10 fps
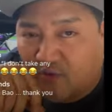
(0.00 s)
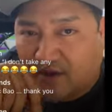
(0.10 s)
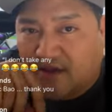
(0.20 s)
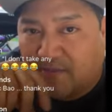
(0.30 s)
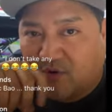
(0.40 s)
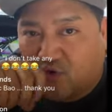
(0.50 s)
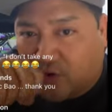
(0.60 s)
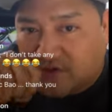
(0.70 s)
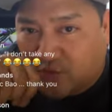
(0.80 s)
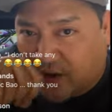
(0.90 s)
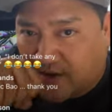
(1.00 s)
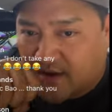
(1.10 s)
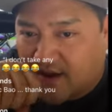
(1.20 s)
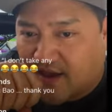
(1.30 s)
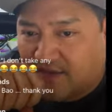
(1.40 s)
I want to keep it short and
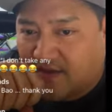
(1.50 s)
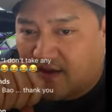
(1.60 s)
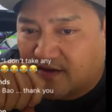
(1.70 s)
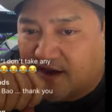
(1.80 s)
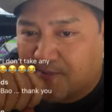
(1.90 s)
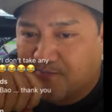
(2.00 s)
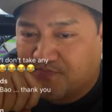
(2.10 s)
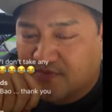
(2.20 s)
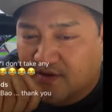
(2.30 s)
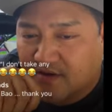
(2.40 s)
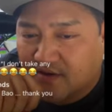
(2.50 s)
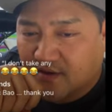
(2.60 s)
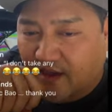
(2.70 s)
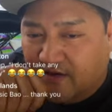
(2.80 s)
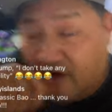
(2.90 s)
sweet, and I think uh,
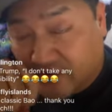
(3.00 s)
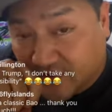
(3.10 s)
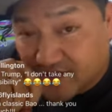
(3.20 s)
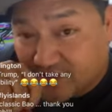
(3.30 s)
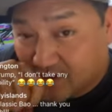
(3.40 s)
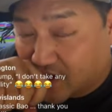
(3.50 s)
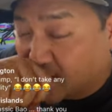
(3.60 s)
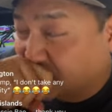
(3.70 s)
I covered this.